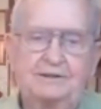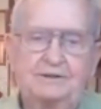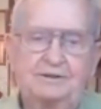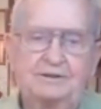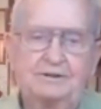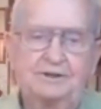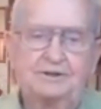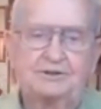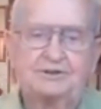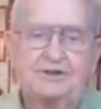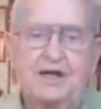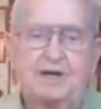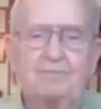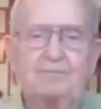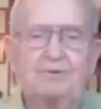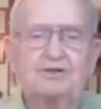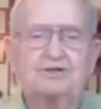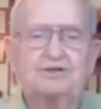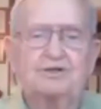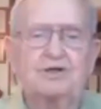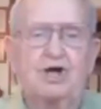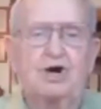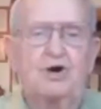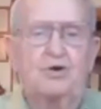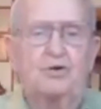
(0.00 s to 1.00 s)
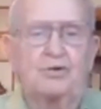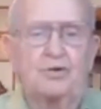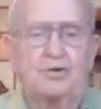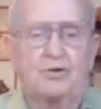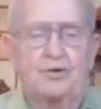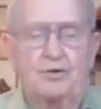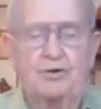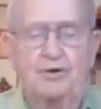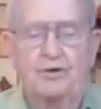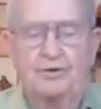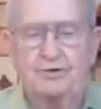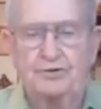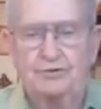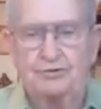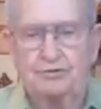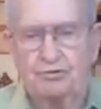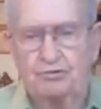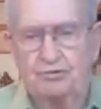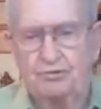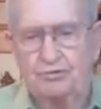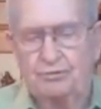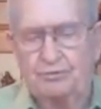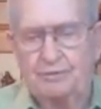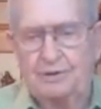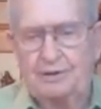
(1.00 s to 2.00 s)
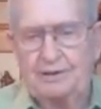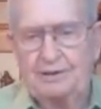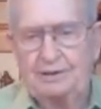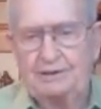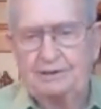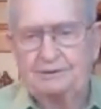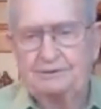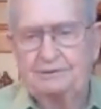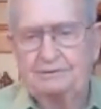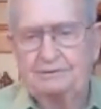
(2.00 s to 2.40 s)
Just how much longer are you going to wait?